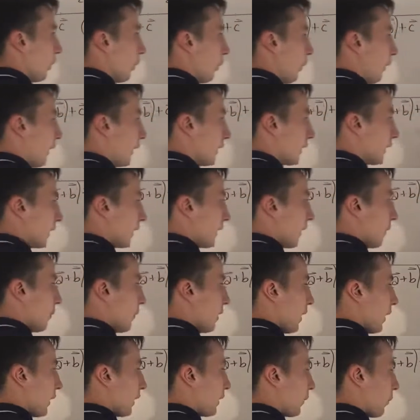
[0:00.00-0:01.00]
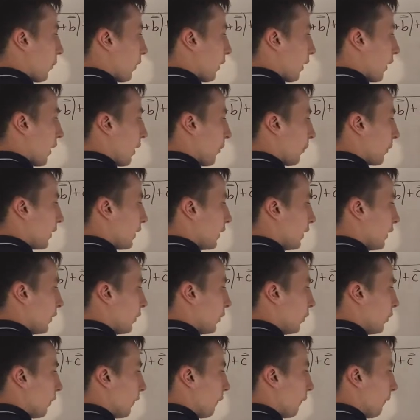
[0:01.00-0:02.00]
well that's the same thing as 1 comma
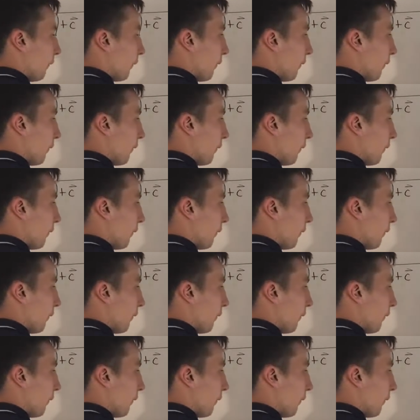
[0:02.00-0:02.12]
2